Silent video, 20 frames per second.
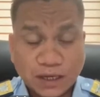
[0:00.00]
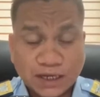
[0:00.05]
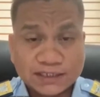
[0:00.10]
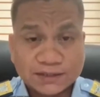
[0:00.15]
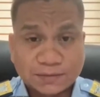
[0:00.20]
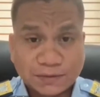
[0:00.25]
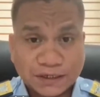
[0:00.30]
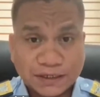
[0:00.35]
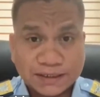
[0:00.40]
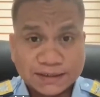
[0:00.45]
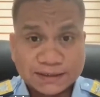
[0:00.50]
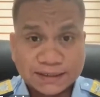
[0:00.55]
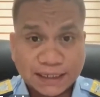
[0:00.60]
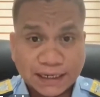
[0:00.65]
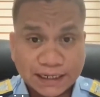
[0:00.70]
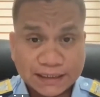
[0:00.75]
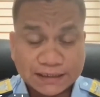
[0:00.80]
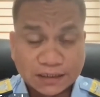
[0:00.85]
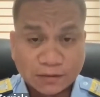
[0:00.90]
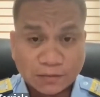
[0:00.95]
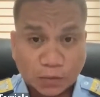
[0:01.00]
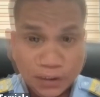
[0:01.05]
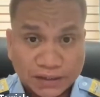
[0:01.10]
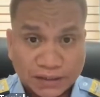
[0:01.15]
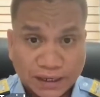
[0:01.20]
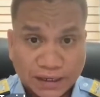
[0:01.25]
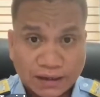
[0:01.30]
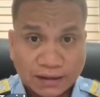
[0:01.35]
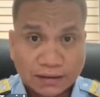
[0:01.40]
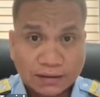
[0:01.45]
we experienced the laser
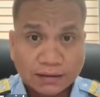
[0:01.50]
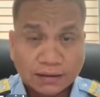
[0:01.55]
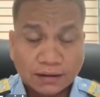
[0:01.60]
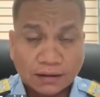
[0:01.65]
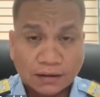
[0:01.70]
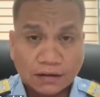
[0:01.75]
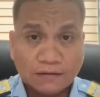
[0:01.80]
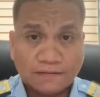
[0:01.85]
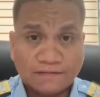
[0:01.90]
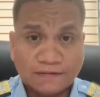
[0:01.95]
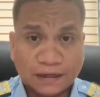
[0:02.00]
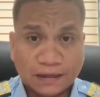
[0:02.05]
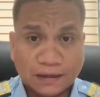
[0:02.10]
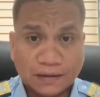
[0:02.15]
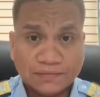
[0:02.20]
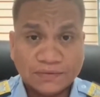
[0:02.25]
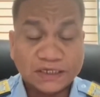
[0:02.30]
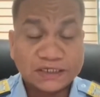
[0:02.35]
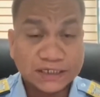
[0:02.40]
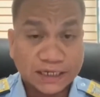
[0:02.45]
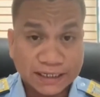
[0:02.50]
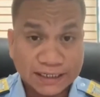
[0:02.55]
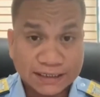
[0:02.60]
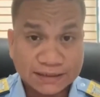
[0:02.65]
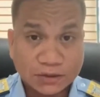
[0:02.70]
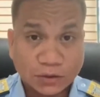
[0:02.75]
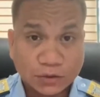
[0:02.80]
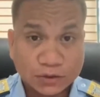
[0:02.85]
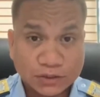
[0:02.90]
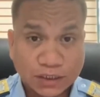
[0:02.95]
pointing of the
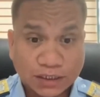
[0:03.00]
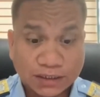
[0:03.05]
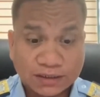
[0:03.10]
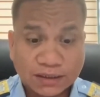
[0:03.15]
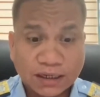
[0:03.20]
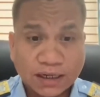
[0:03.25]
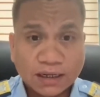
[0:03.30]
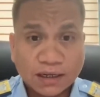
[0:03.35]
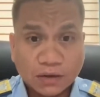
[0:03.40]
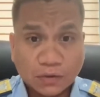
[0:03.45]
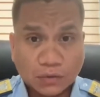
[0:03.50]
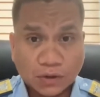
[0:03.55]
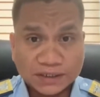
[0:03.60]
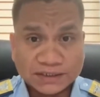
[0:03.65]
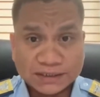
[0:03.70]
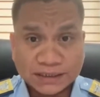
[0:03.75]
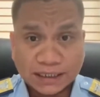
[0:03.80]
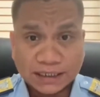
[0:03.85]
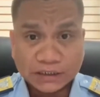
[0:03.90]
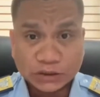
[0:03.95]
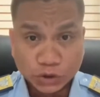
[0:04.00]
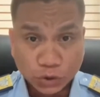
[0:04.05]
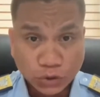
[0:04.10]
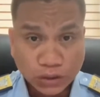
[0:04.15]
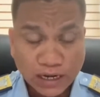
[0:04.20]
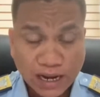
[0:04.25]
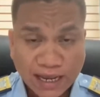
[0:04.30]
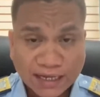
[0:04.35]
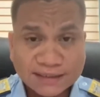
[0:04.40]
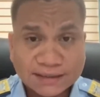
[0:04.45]
Chinese Coast Guard was
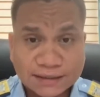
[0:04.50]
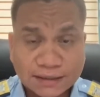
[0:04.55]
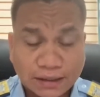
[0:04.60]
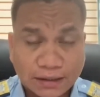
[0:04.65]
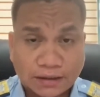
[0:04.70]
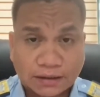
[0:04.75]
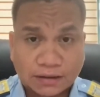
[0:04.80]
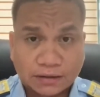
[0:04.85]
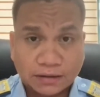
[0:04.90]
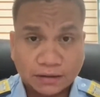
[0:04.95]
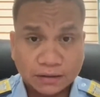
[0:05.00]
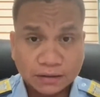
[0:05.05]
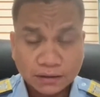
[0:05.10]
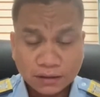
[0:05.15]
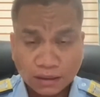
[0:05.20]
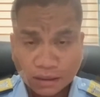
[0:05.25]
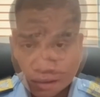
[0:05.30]
June last year. No?